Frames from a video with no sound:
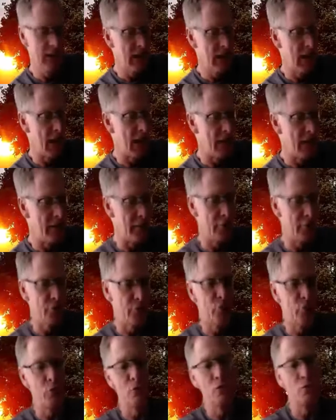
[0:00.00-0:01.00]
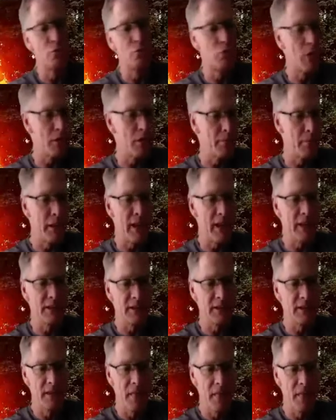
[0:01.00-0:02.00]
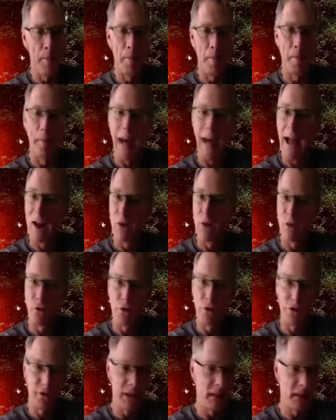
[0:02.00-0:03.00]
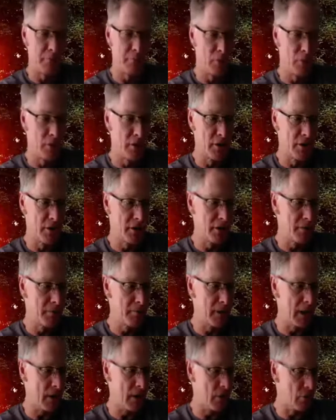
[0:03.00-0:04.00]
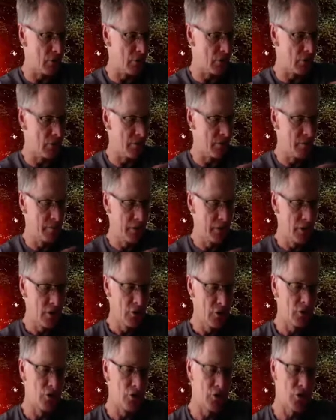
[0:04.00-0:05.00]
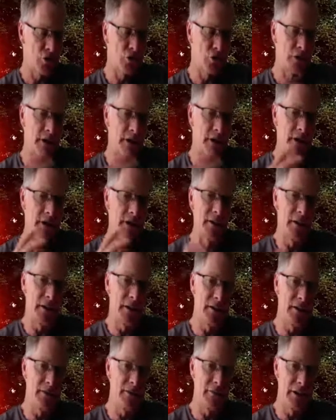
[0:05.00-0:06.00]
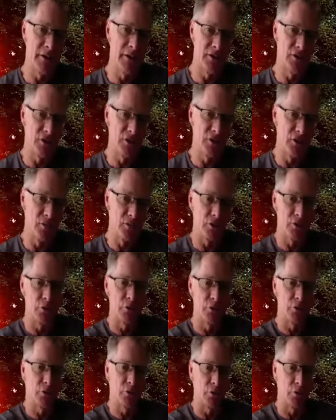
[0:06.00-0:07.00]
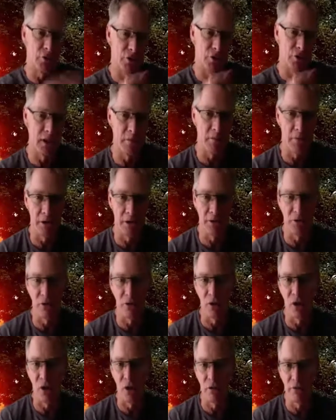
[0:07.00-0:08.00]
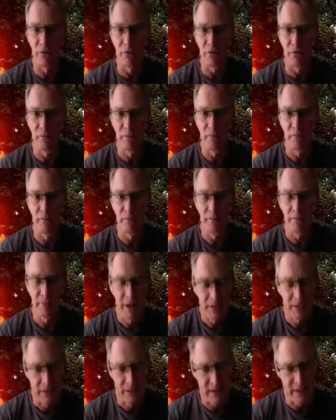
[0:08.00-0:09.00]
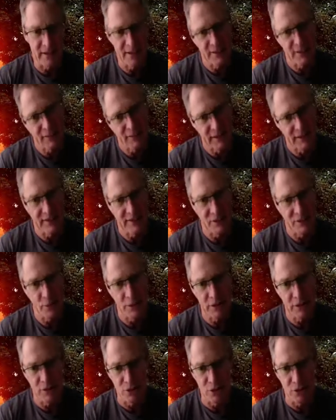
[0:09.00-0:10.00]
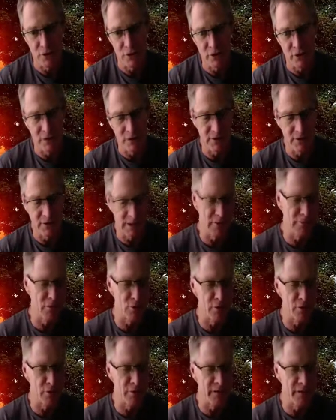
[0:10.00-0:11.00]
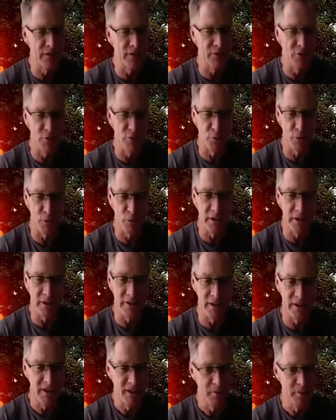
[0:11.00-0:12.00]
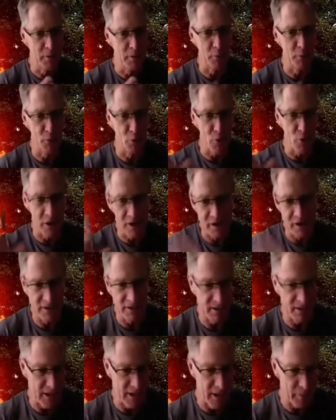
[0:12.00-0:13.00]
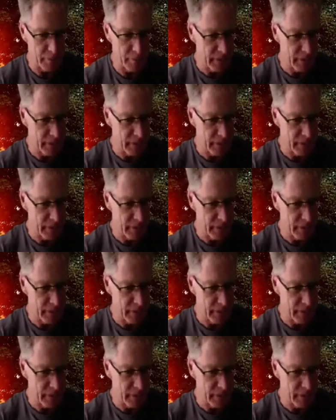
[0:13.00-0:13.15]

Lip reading: And if you rub that backwards, that meridian backwards, you create a negative energy which will switch that muscle off. That's the fancy way of doing it. There's even more fancier ways, but we won't get into that.